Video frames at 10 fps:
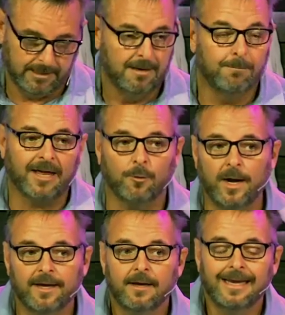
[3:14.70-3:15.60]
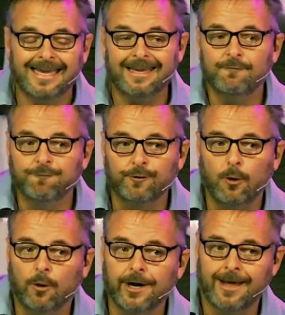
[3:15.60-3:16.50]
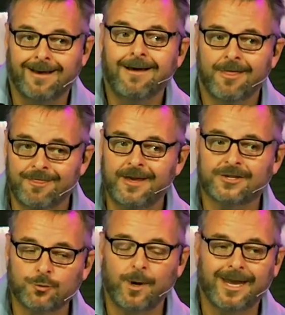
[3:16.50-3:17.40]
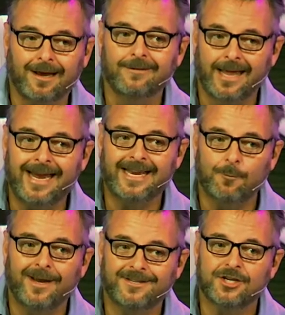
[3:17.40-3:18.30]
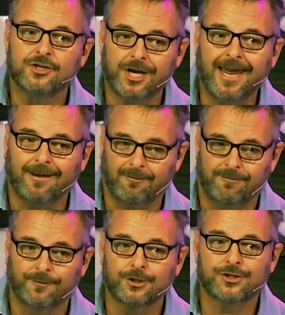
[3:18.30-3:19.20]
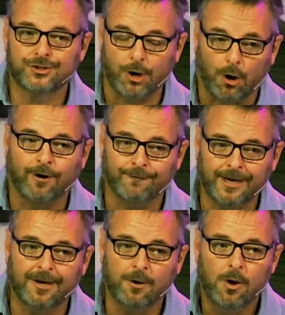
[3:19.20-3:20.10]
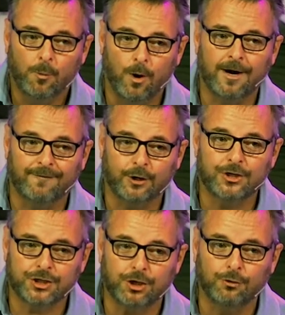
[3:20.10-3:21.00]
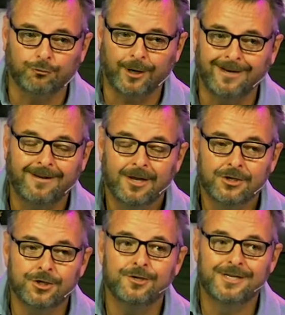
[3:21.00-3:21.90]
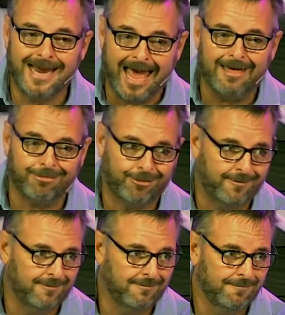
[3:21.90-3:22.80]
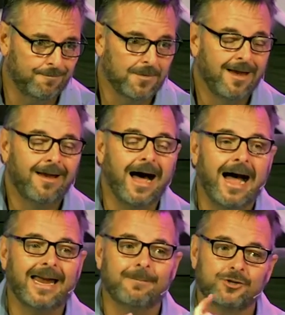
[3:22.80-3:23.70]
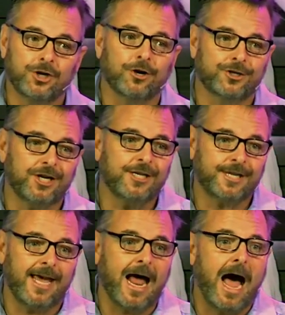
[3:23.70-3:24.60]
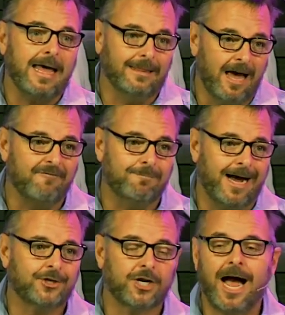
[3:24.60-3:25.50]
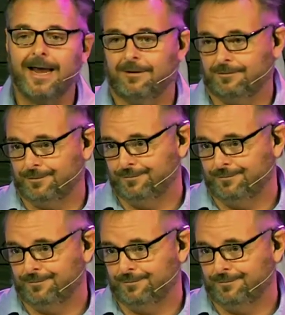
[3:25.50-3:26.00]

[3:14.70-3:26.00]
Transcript: By the way, in Florida this week, a lady went to jail for starving one of her children to death. I am sure she said, I love my child.